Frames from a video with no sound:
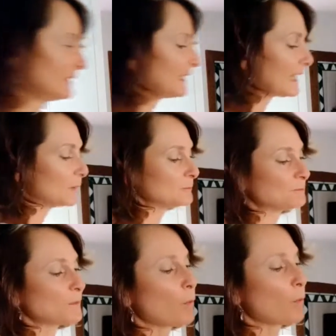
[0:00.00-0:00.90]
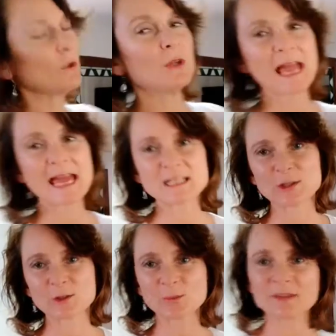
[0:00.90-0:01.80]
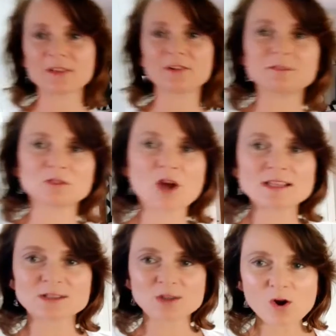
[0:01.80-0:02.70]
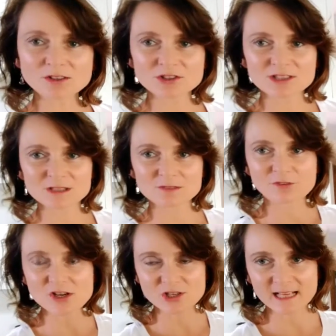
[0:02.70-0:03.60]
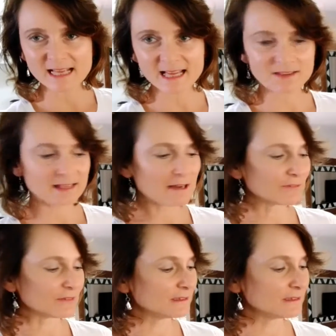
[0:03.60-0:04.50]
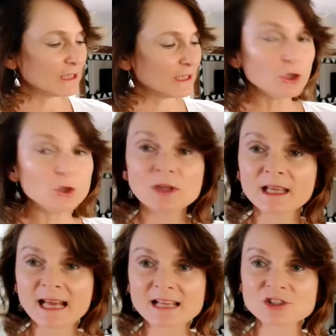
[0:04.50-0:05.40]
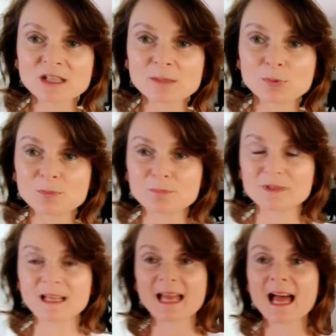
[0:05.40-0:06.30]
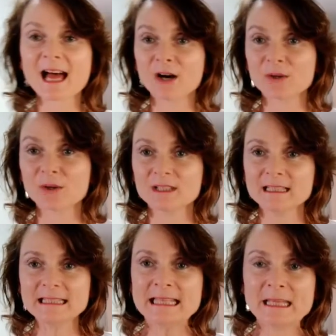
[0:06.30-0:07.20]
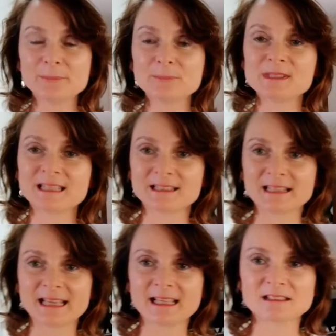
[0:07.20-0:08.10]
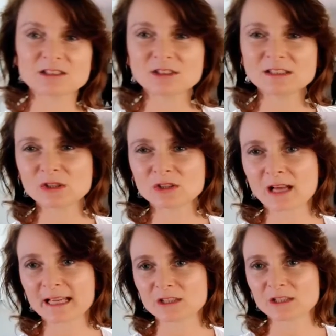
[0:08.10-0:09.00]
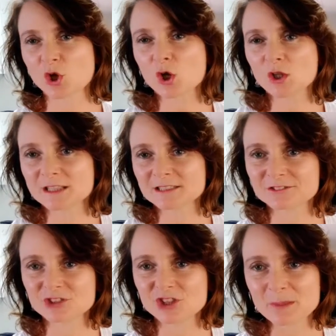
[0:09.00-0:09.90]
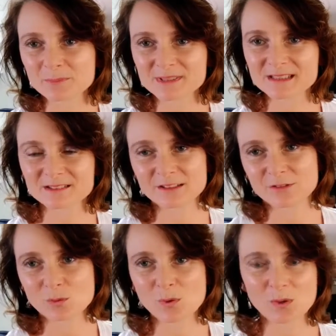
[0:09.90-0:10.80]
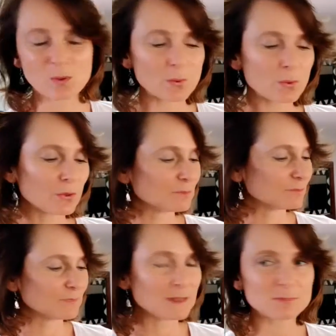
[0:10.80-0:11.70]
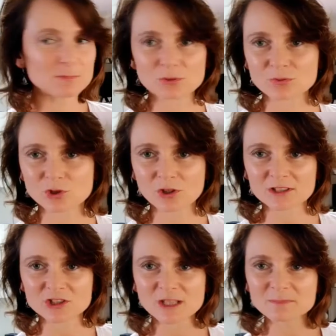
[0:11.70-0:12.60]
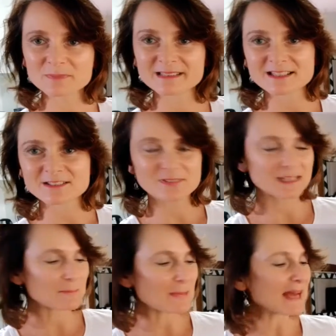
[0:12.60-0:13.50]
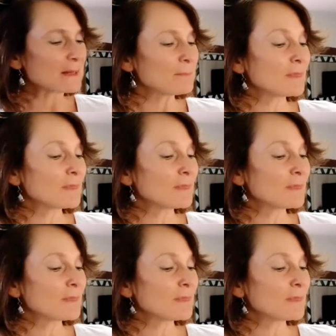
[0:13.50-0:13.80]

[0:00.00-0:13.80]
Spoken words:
Now, what you can do when they're nice and hot and just freshly out of the oven, you can actually put cacao nibs in there, so little like chocolate chips, if you want to call them nibs or chocolate chips, doesn't really matter,